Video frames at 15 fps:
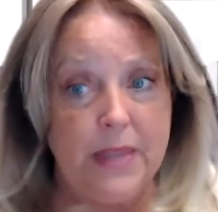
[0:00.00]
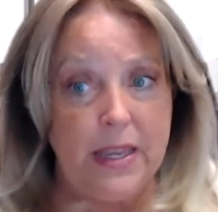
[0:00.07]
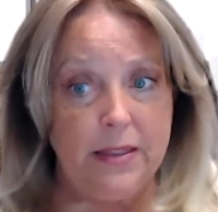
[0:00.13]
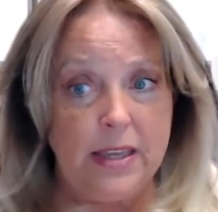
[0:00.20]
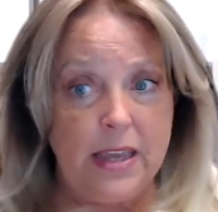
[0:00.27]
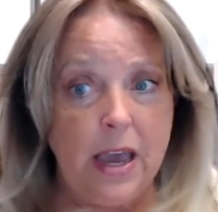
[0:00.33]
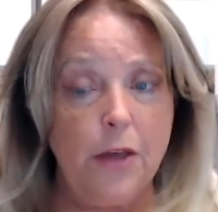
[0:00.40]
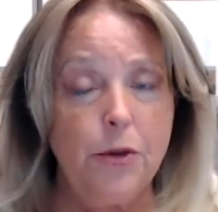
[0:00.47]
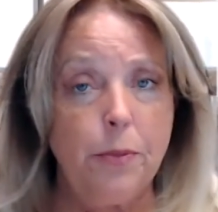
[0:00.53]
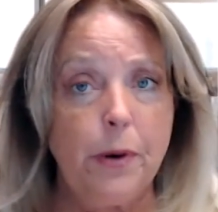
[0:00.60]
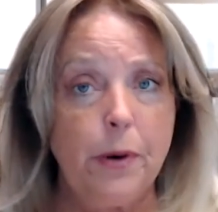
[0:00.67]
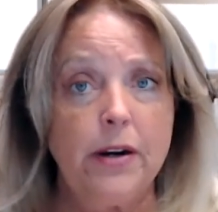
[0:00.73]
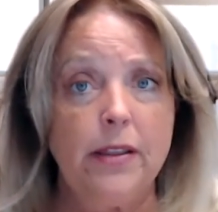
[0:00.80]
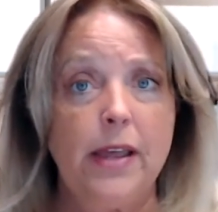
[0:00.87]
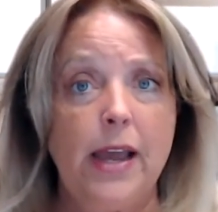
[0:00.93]
The other
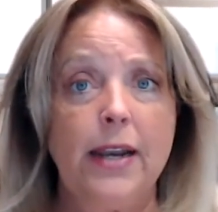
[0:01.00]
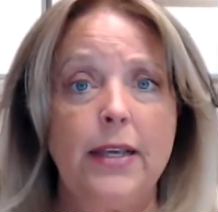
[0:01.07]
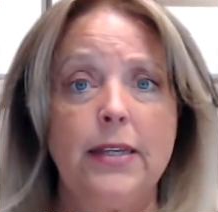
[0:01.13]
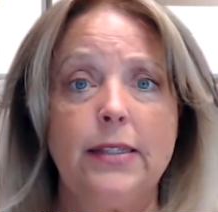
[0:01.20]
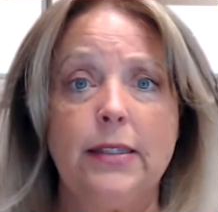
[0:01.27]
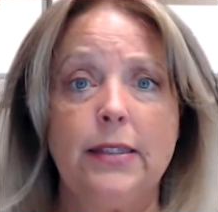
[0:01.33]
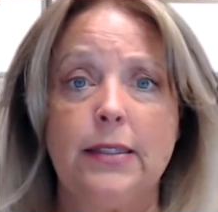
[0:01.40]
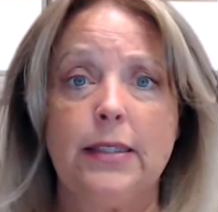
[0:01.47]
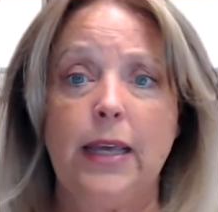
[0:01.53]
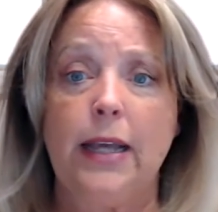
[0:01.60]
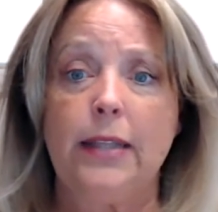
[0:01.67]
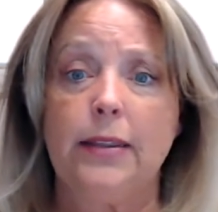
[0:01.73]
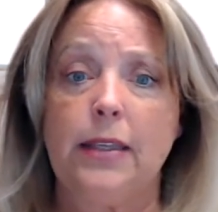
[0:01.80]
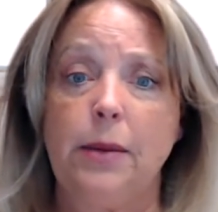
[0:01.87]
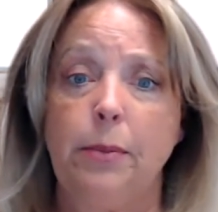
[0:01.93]
part of that is that
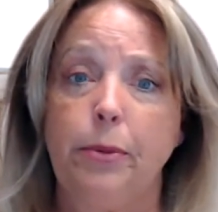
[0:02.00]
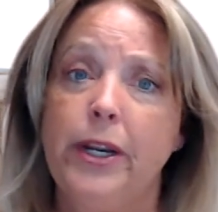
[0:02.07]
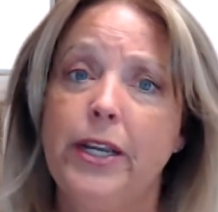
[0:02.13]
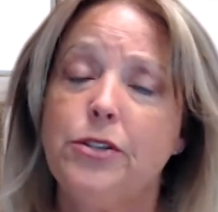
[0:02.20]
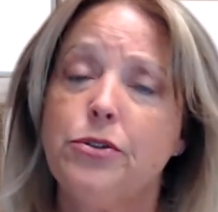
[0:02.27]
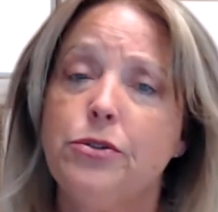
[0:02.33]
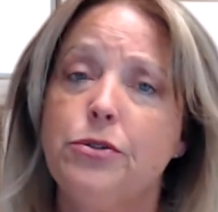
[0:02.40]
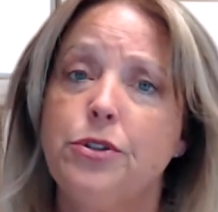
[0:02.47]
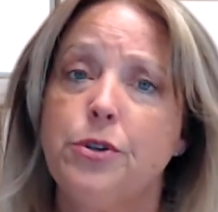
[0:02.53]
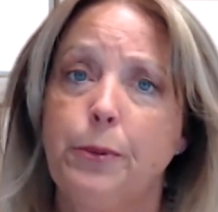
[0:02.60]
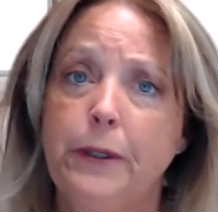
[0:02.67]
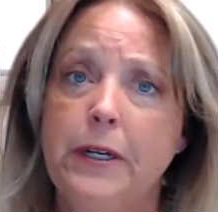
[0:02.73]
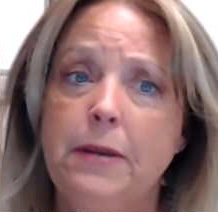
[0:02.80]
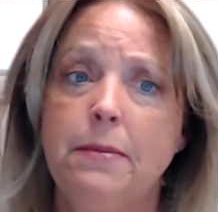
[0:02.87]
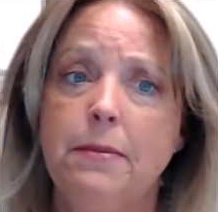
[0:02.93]
the appraisers are
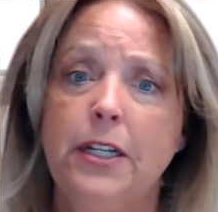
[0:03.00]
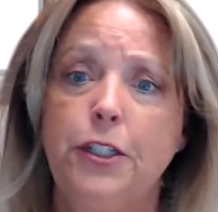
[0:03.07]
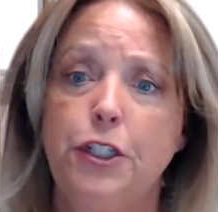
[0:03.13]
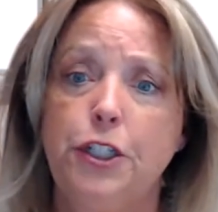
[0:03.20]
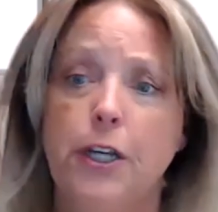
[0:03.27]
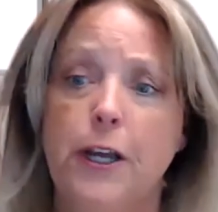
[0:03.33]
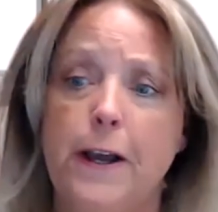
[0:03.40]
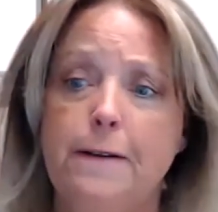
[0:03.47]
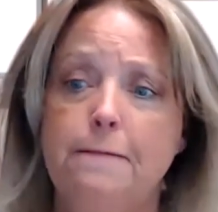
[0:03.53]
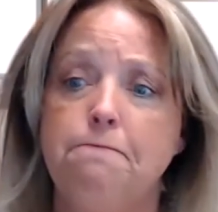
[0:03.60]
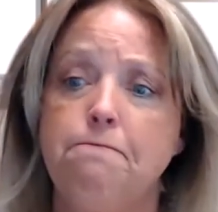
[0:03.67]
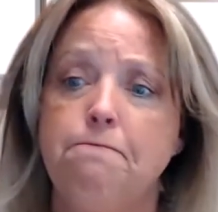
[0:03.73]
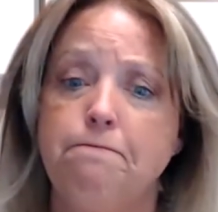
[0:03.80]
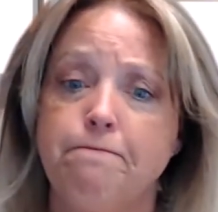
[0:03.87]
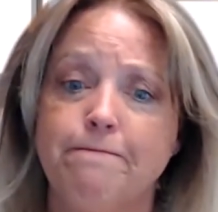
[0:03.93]
pretty much,
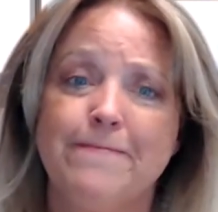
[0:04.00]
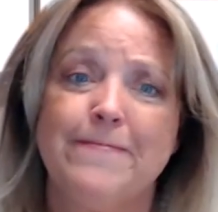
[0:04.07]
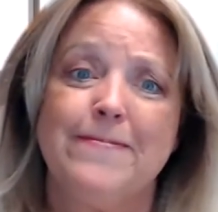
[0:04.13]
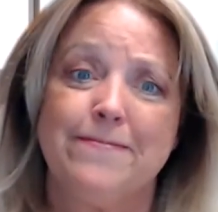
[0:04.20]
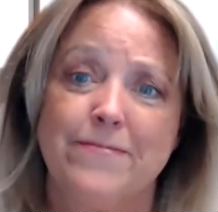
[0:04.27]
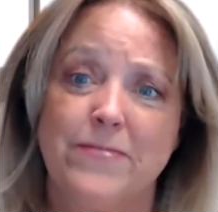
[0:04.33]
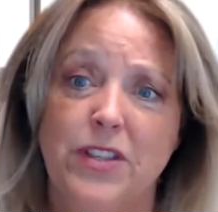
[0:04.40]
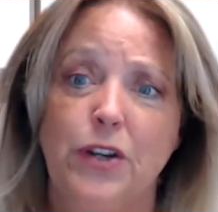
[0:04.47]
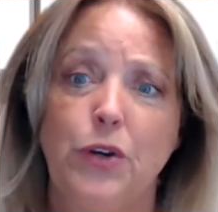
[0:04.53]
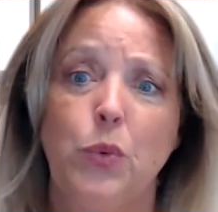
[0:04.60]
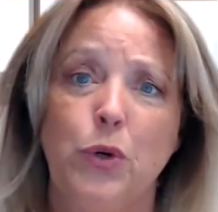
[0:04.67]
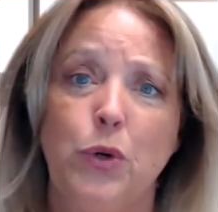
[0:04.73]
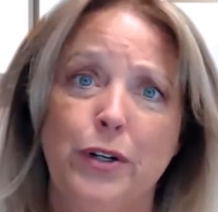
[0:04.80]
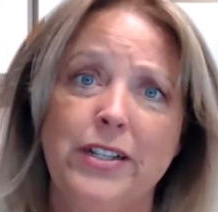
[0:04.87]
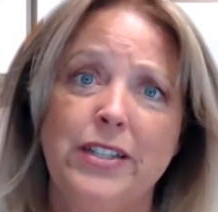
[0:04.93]
their
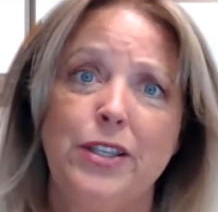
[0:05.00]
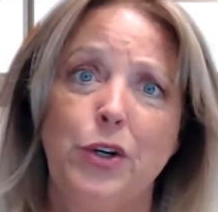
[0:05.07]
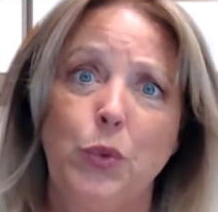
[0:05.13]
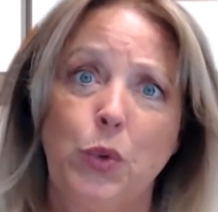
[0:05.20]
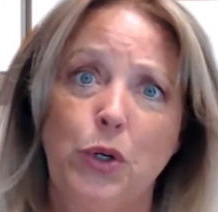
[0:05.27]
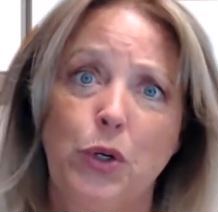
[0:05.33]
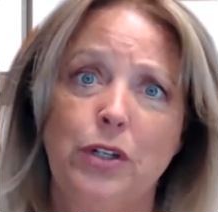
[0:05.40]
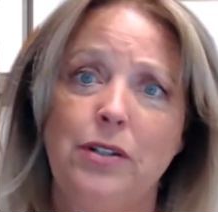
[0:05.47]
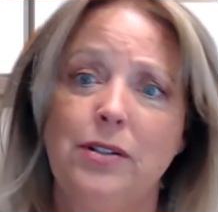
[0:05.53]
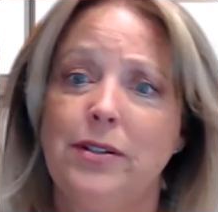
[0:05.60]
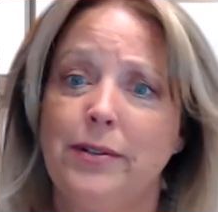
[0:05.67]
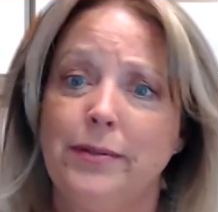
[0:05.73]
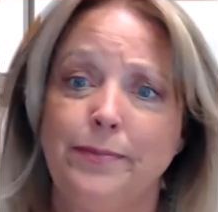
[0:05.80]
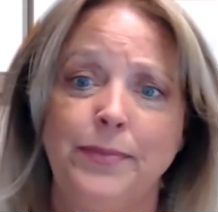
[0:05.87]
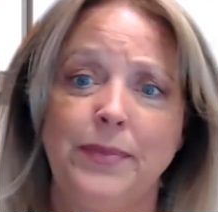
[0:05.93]
word is their word.
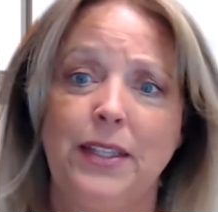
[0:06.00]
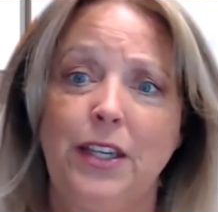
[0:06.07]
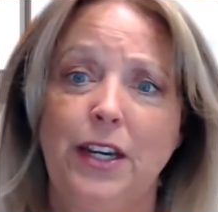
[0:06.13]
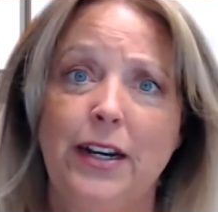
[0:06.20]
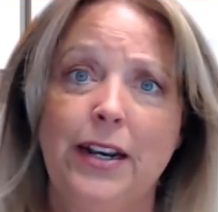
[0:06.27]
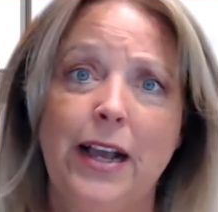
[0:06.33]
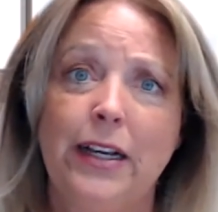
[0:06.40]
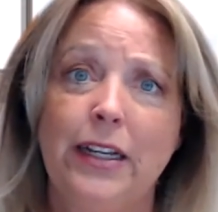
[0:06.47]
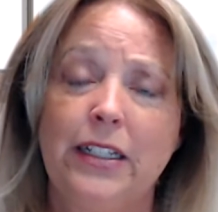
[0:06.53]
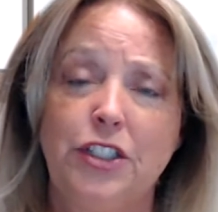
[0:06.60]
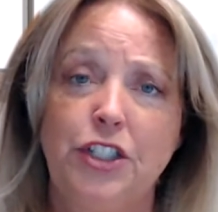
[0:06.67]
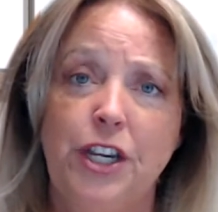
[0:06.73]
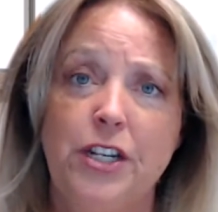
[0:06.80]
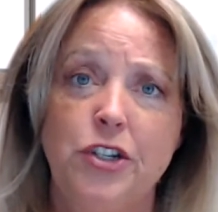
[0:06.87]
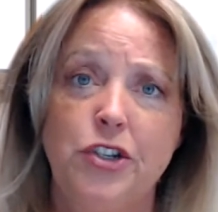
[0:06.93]
You're not going to
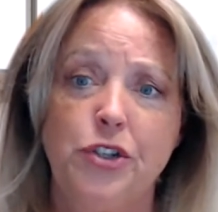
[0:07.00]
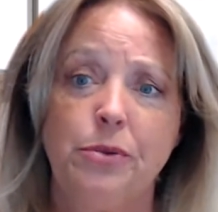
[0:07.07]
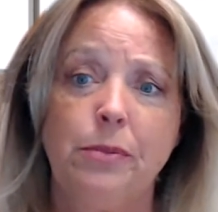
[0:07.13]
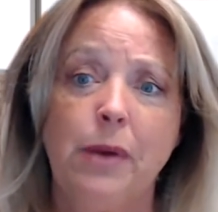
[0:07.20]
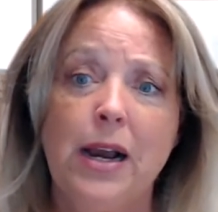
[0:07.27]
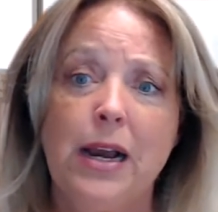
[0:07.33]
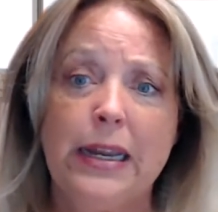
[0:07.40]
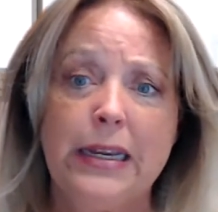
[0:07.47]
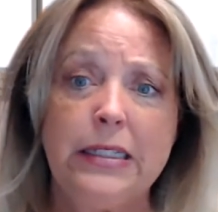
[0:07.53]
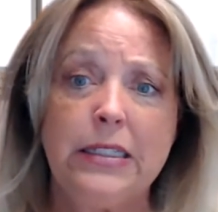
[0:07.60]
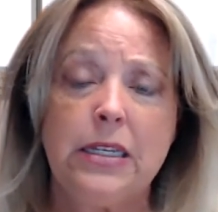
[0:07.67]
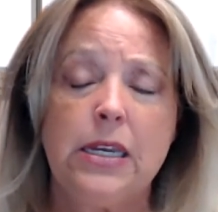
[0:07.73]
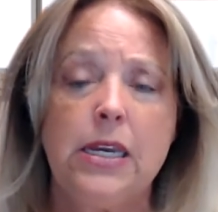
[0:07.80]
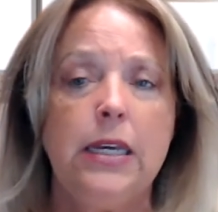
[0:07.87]
change their mind.